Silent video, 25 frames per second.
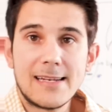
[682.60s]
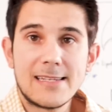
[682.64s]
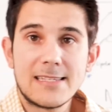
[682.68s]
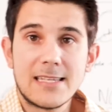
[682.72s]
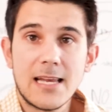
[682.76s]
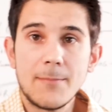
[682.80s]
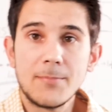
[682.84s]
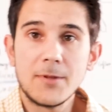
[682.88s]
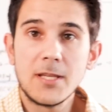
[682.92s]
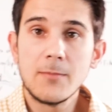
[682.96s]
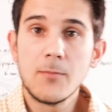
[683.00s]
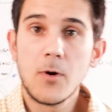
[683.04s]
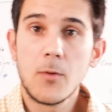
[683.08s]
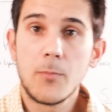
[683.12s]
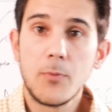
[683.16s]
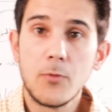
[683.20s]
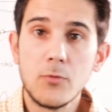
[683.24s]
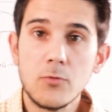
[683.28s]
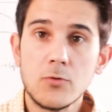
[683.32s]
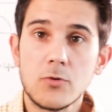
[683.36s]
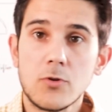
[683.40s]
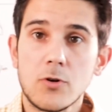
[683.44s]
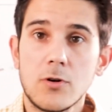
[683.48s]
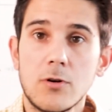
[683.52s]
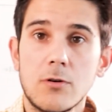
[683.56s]
The
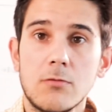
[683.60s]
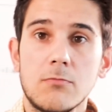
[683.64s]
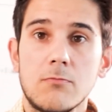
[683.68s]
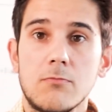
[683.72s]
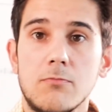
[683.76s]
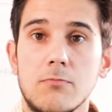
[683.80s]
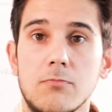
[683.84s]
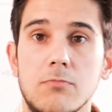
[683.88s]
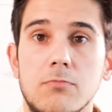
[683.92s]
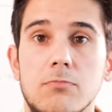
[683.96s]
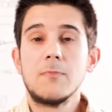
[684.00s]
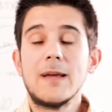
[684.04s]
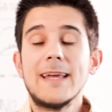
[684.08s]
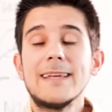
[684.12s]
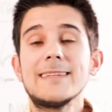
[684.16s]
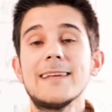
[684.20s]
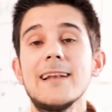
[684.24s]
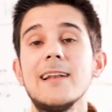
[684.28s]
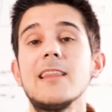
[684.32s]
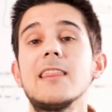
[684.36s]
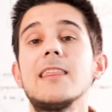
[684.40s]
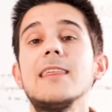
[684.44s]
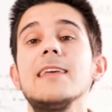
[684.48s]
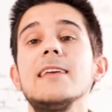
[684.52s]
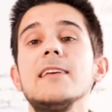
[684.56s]
seventh point is
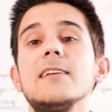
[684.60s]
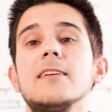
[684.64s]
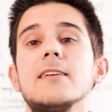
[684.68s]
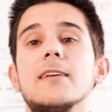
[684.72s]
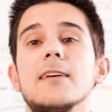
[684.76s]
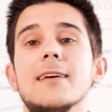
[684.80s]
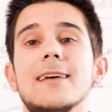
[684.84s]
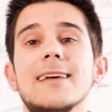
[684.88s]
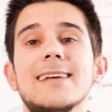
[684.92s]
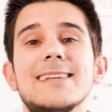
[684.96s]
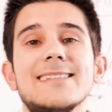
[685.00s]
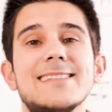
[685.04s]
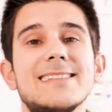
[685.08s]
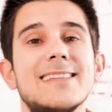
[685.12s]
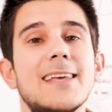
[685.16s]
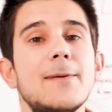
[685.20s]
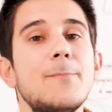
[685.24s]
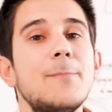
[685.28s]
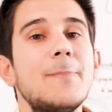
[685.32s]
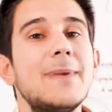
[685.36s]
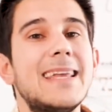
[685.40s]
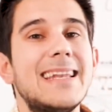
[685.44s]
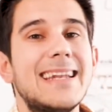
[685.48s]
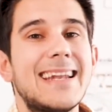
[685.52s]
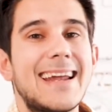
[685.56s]
zinc.
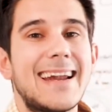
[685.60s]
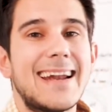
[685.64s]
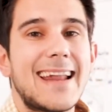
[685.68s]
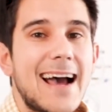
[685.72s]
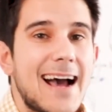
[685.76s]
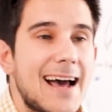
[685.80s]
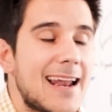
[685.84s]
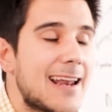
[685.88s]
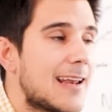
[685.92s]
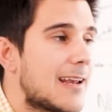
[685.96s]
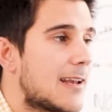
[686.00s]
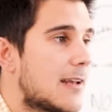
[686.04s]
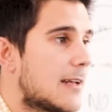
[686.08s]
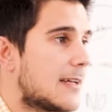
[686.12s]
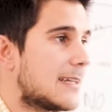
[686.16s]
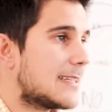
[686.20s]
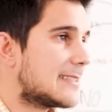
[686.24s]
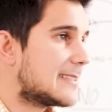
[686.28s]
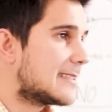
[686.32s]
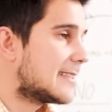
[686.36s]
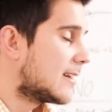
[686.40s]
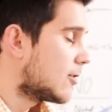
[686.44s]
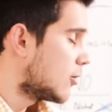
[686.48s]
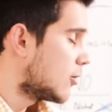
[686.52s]
This mineral, this